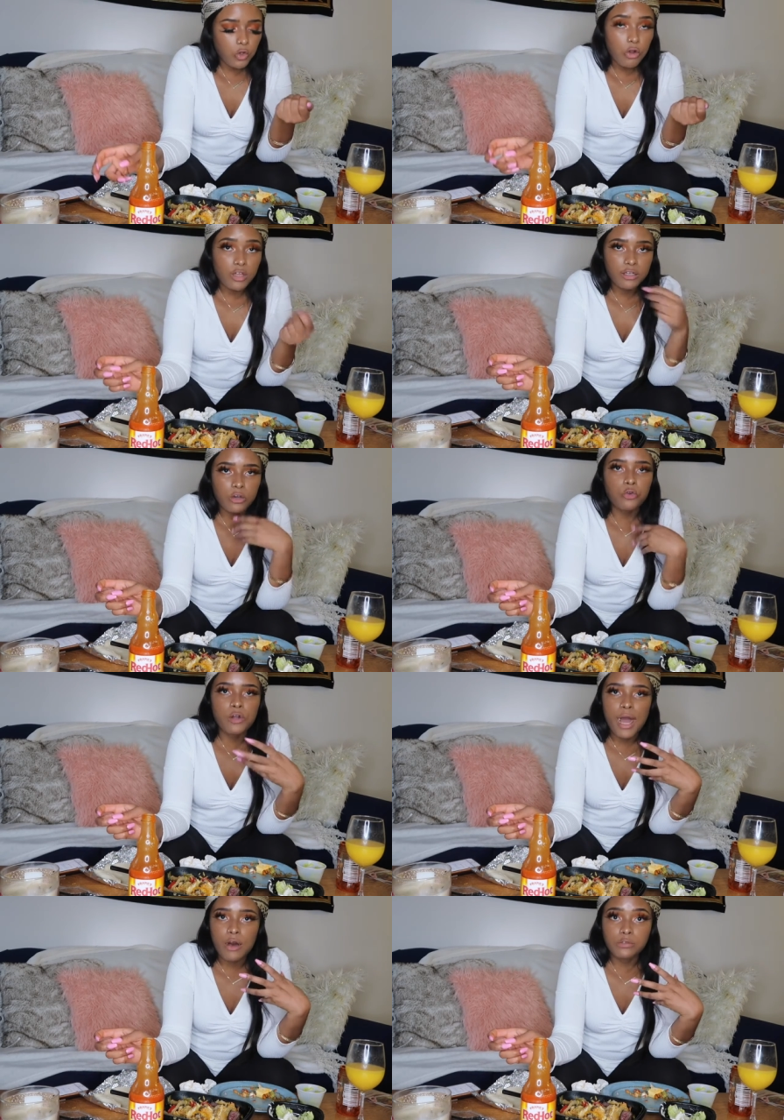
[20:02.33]
or like a
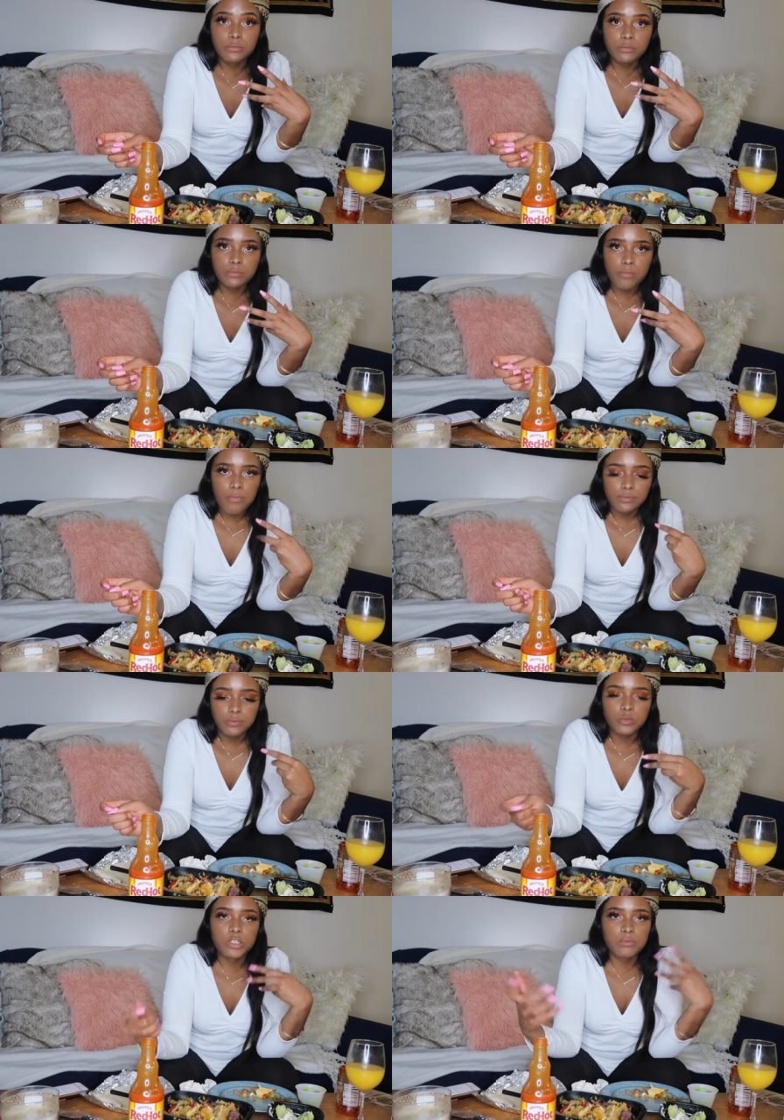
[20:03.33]
crown,
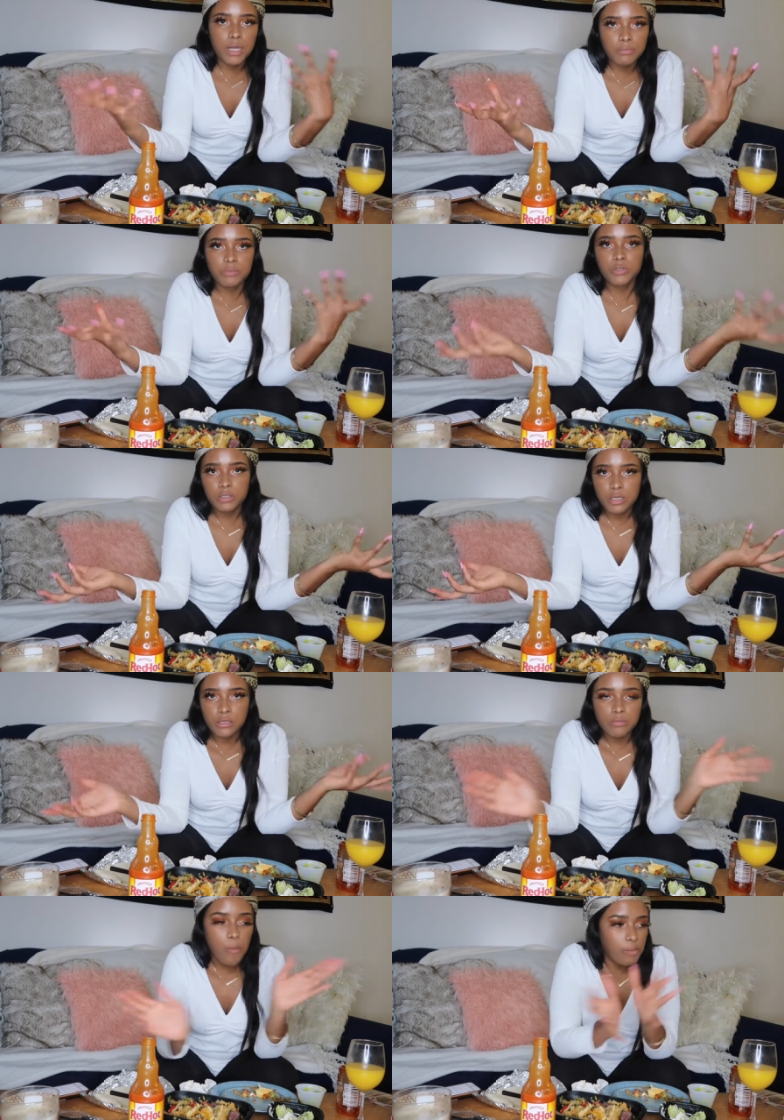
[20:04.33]
because my name is
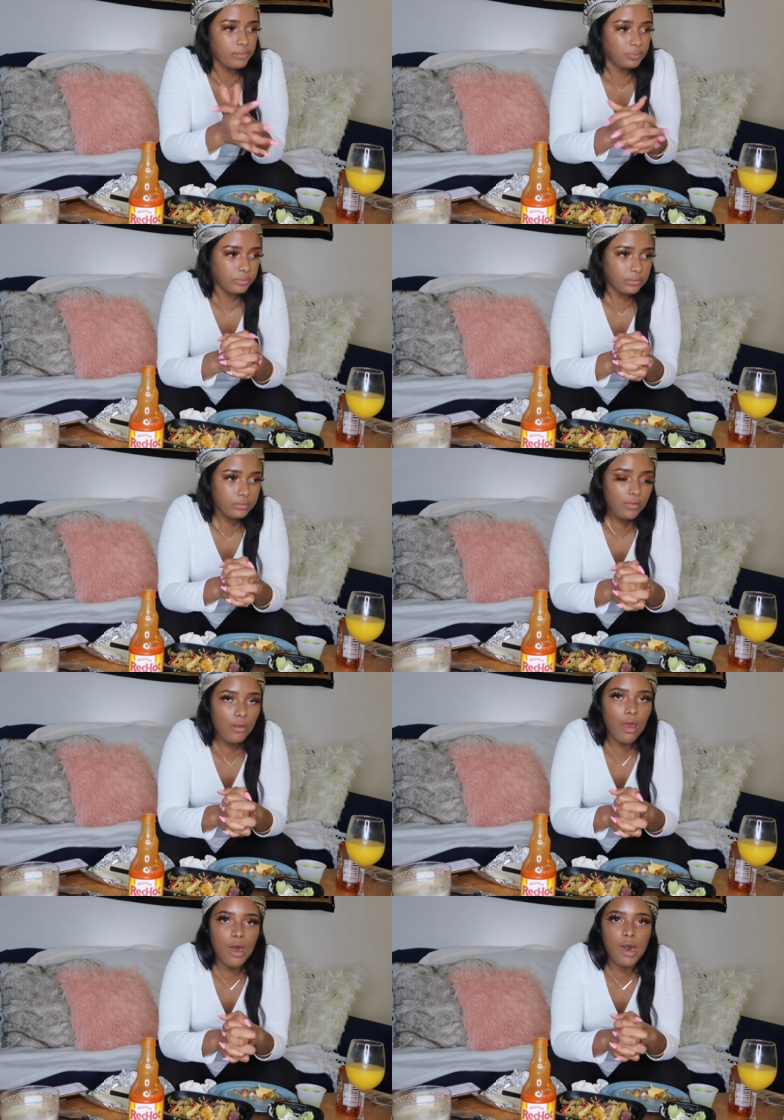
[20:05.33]
Princess.
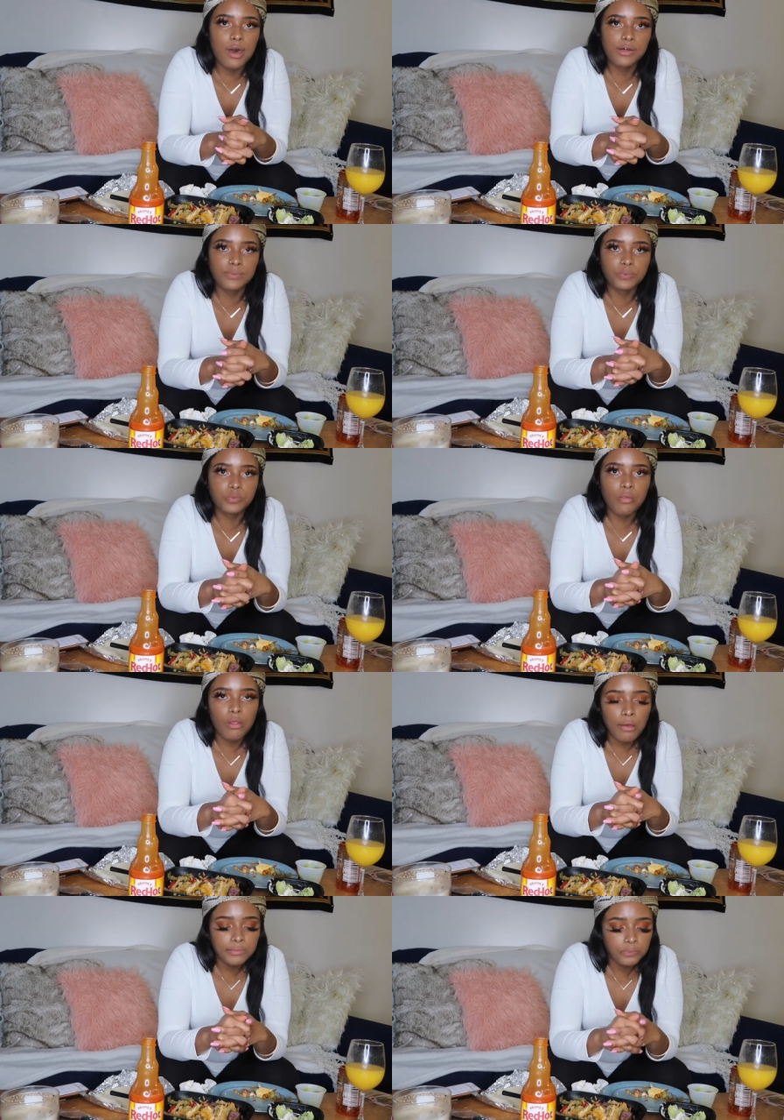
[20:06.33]
But
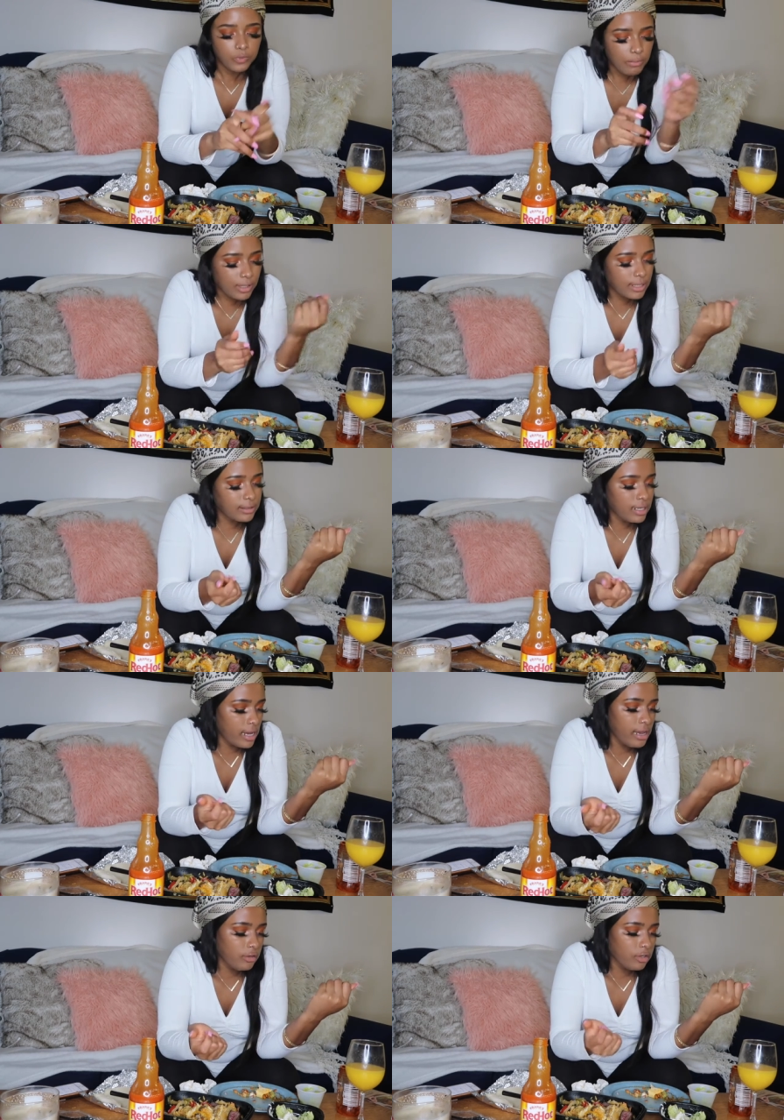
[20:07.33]
like an
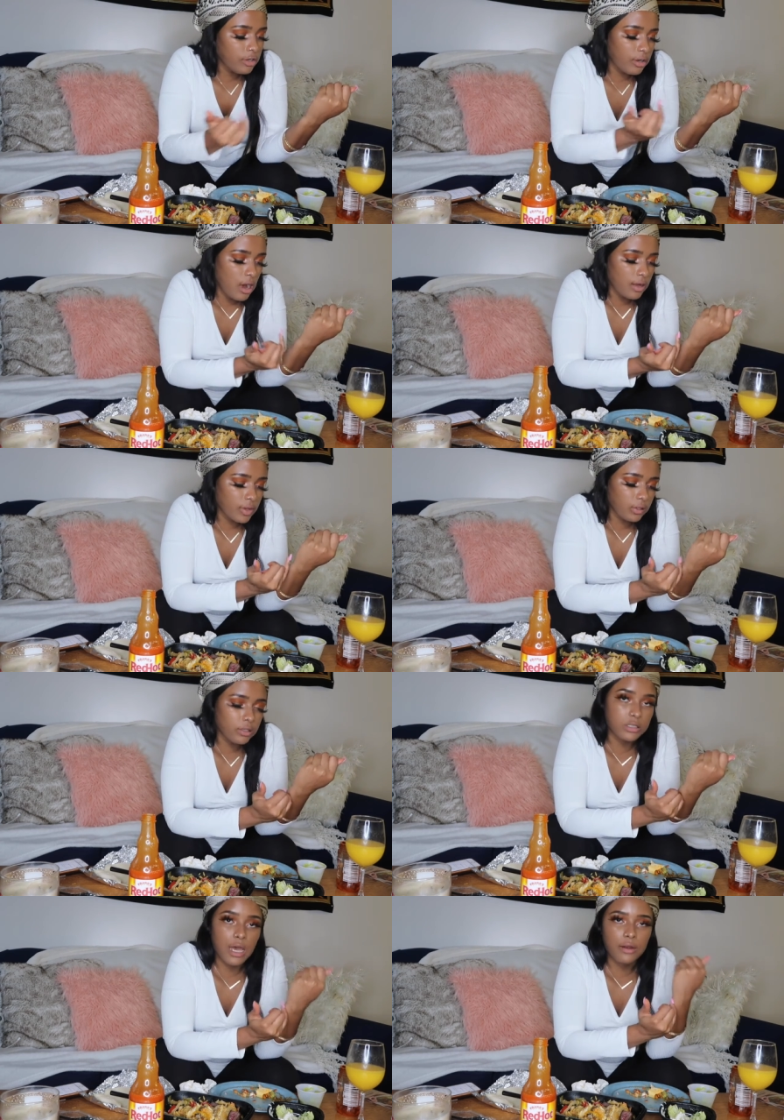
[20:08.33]
anchor on like
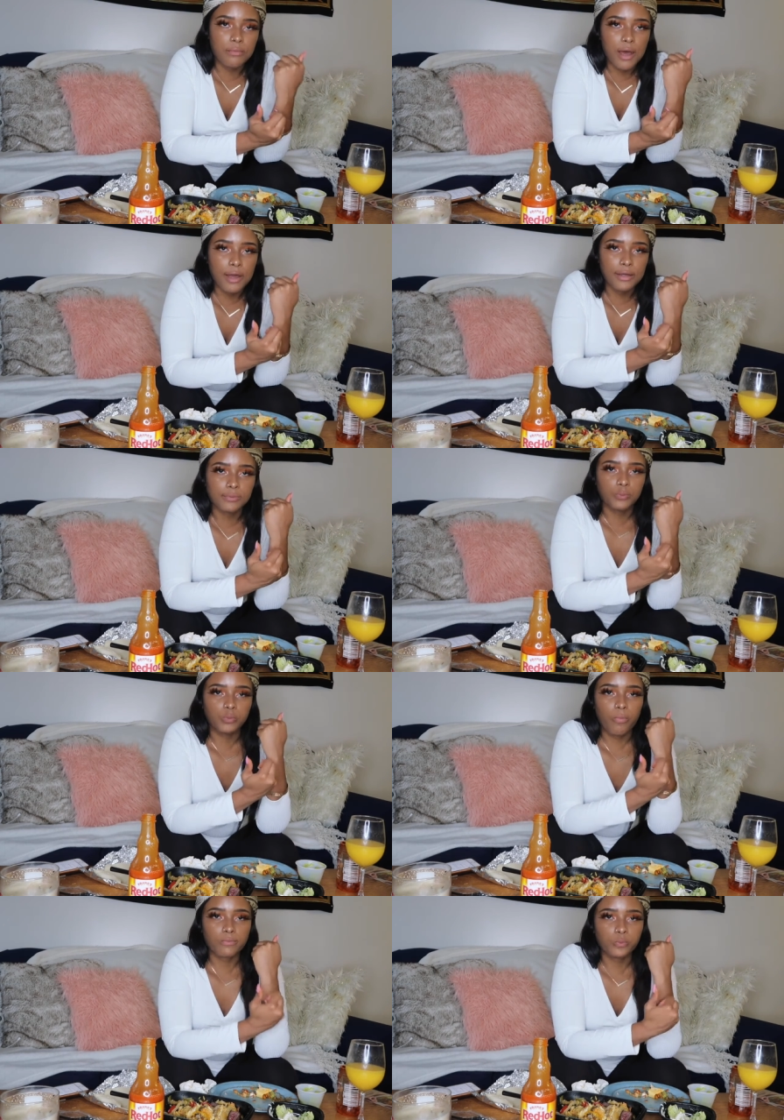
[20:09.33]
the side of my
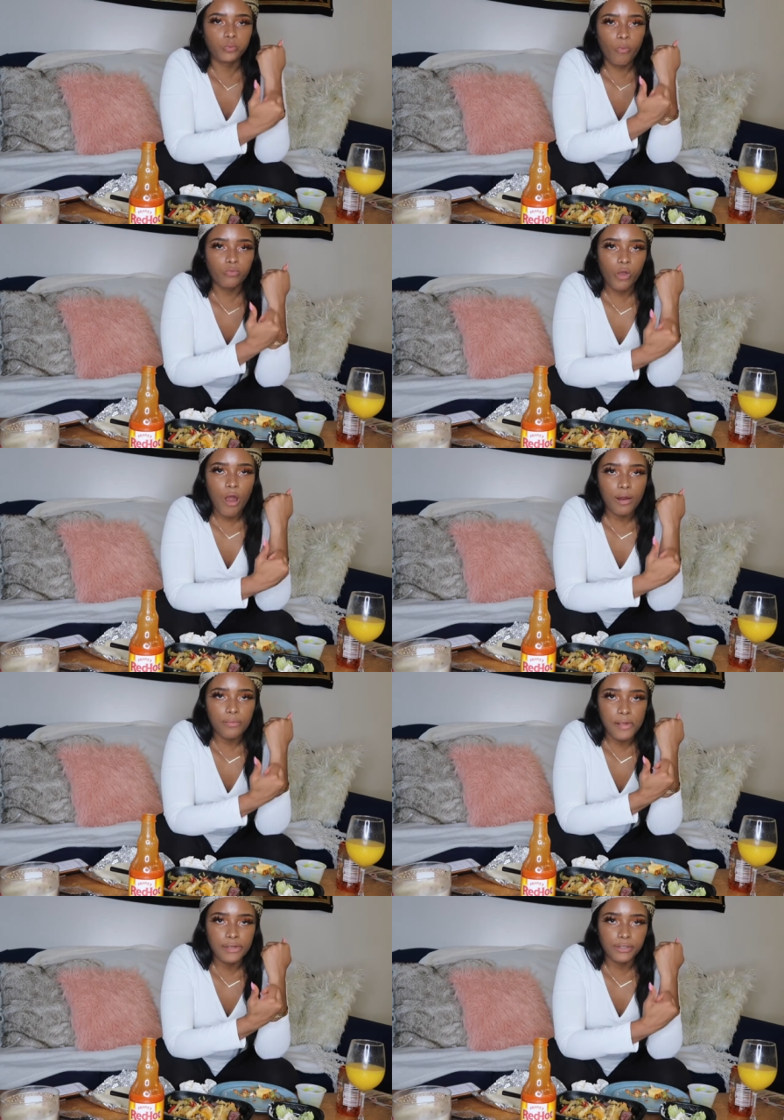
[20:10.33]

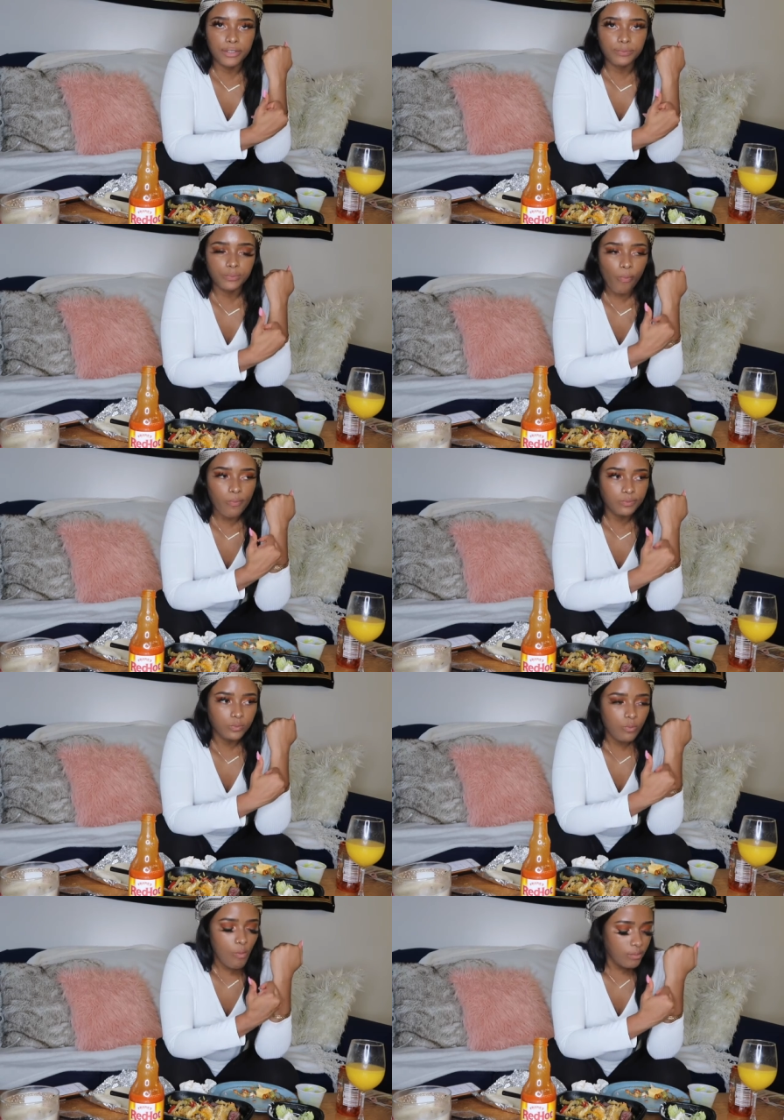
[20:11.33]
arm right here,
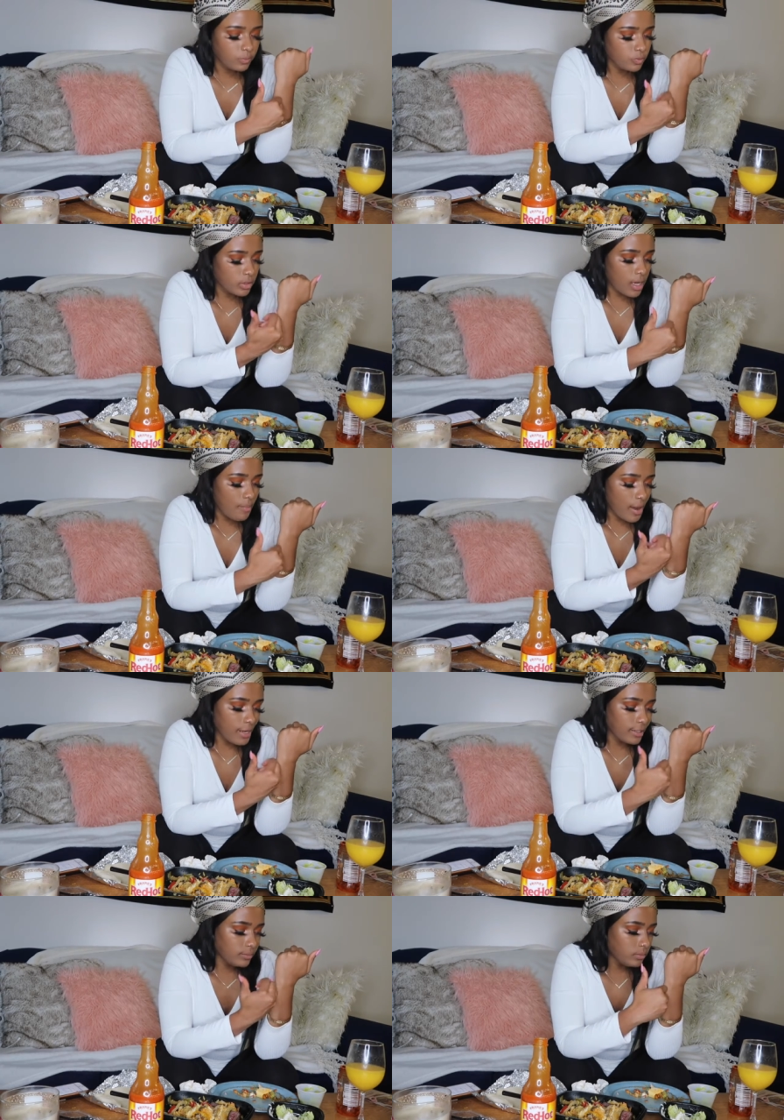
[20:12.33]
inside my
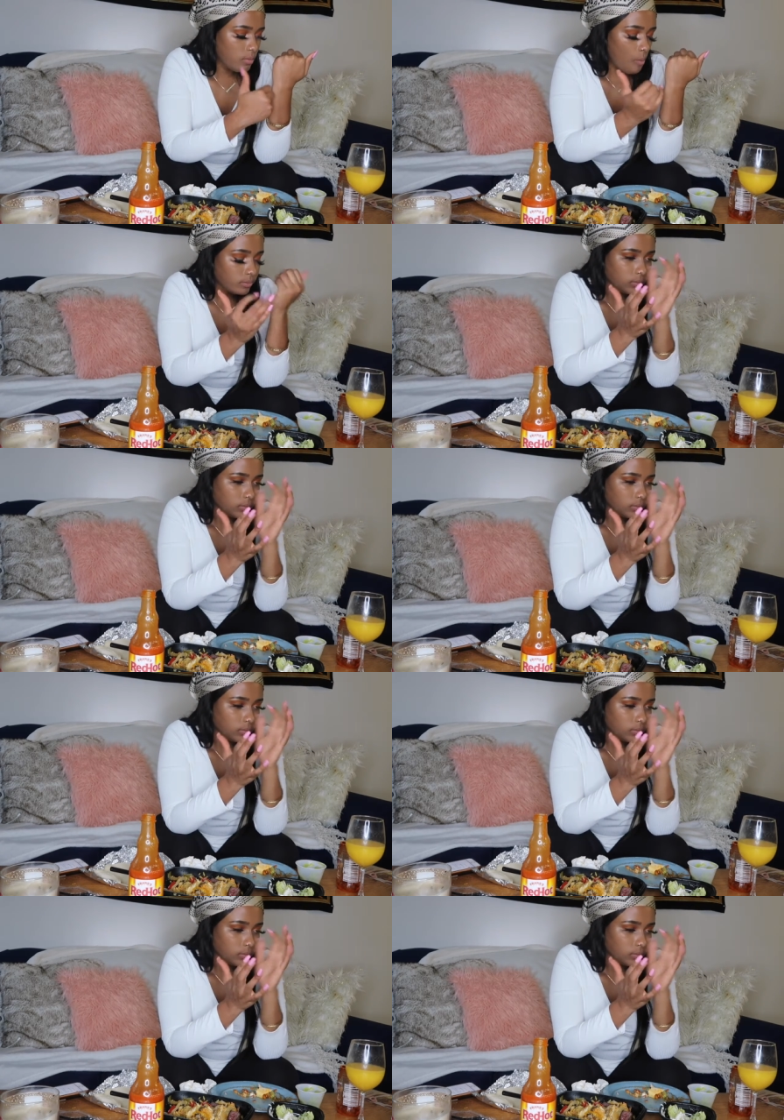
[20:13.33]
hand.